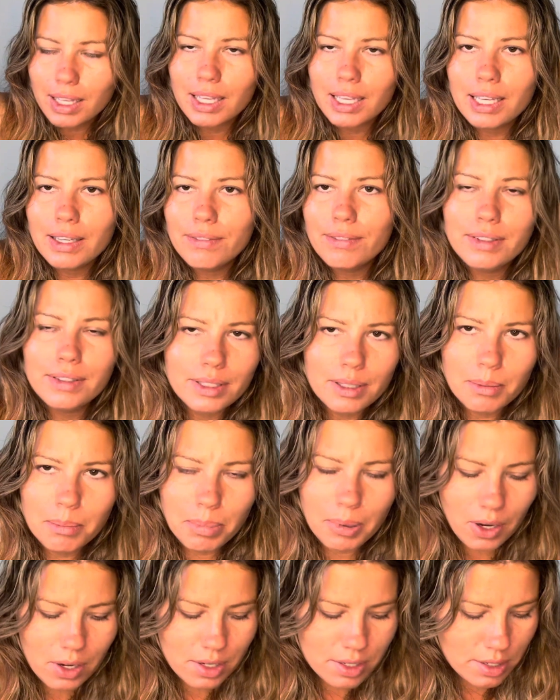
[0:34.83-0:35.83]
Even the
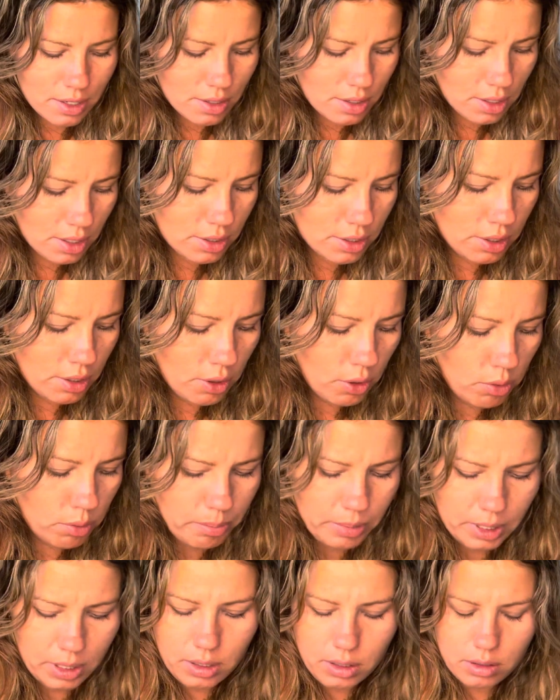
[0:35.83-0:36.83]
box is hard to
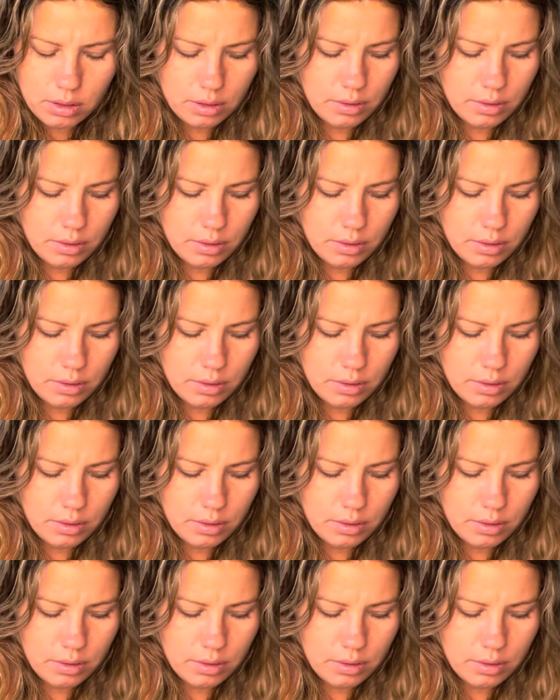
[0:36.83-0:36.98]
open.